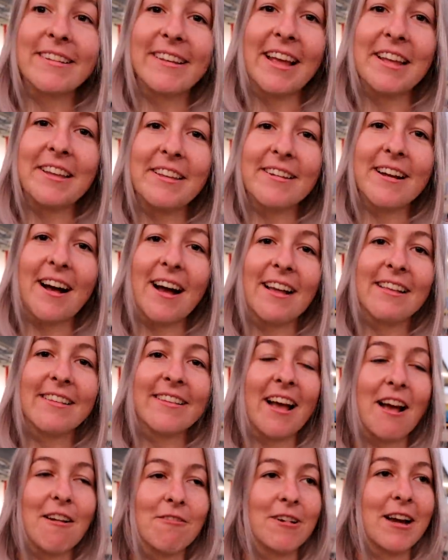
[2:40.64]
take you
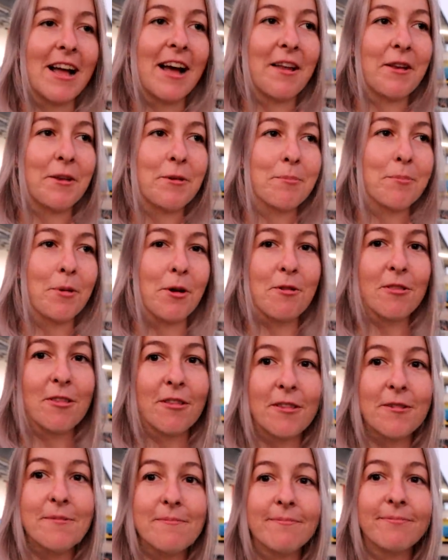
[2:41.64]
guys around both
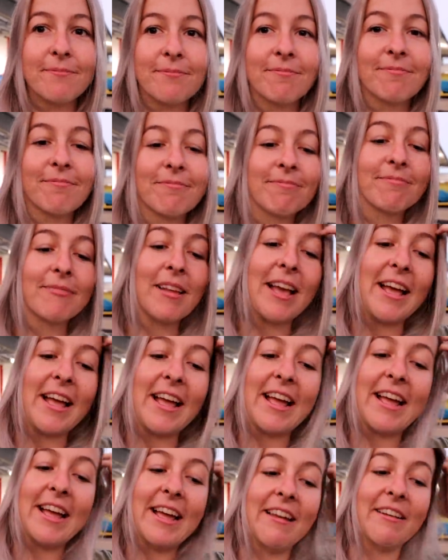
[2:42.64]
of them
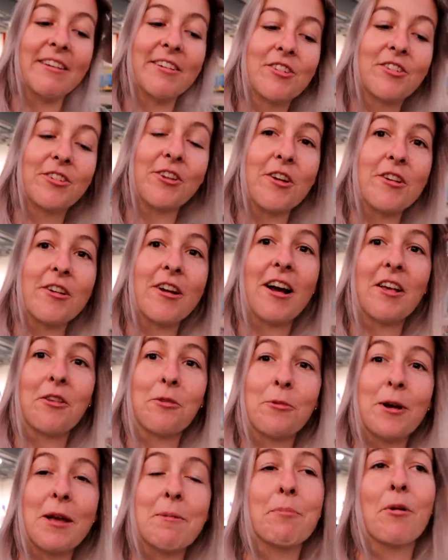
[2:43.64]
and show you
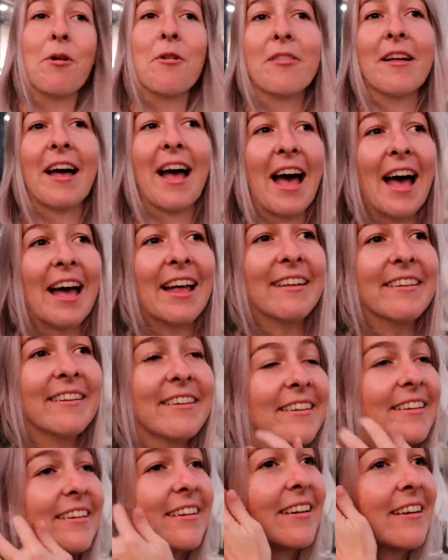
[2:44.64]
guys where both are at,
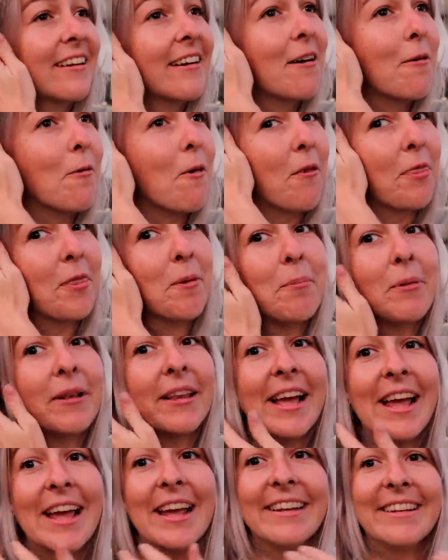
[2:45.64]
what the
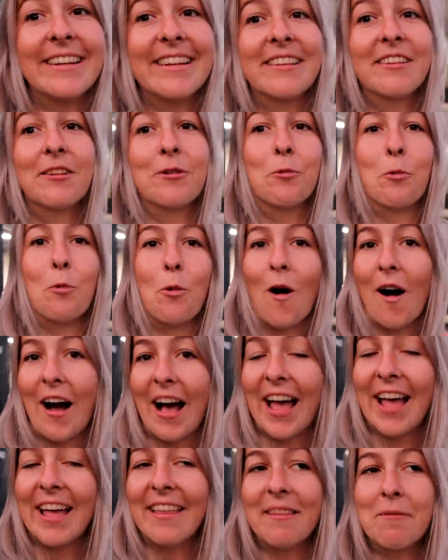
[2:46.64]
plan is,
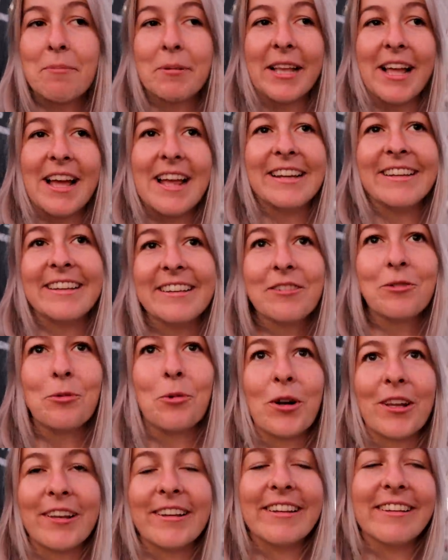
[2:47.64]
why the plan is,
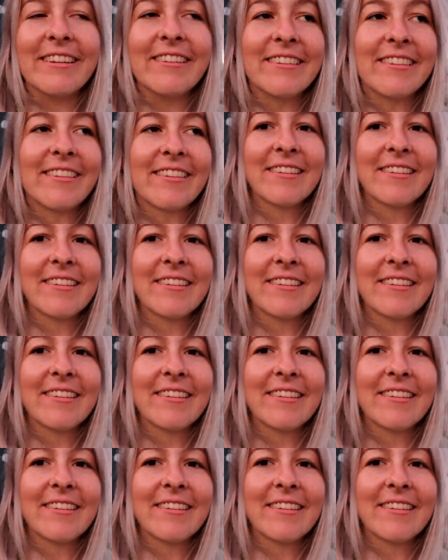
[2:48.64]
what it is.